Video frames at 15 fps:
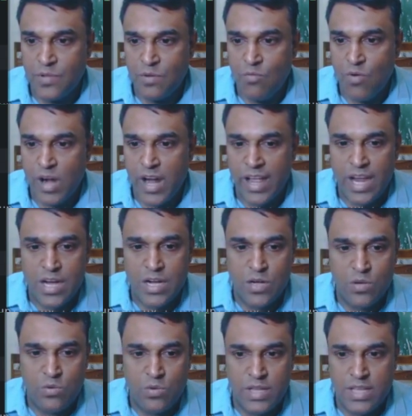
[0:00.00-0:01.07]
what I can
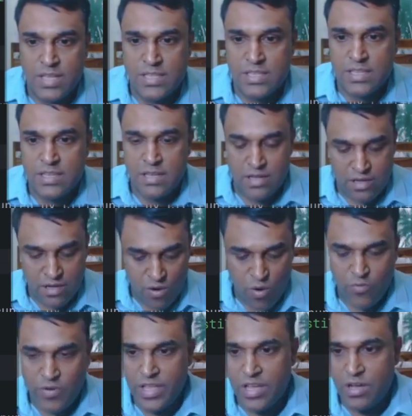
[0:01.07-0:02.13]
do is
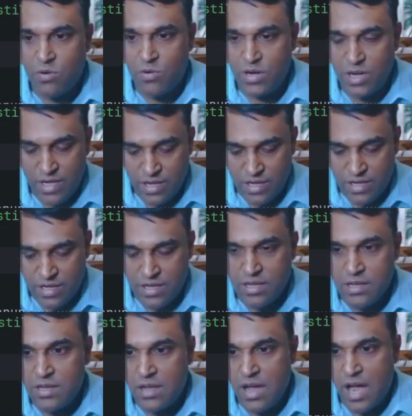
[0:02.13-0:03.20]
over here only,
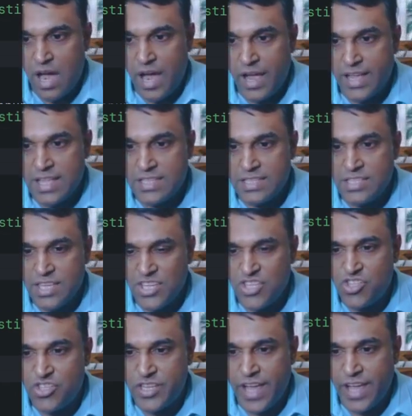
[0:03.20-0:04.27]
I can
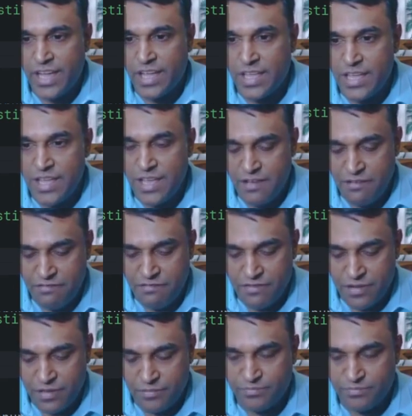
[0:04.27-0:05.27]
just check if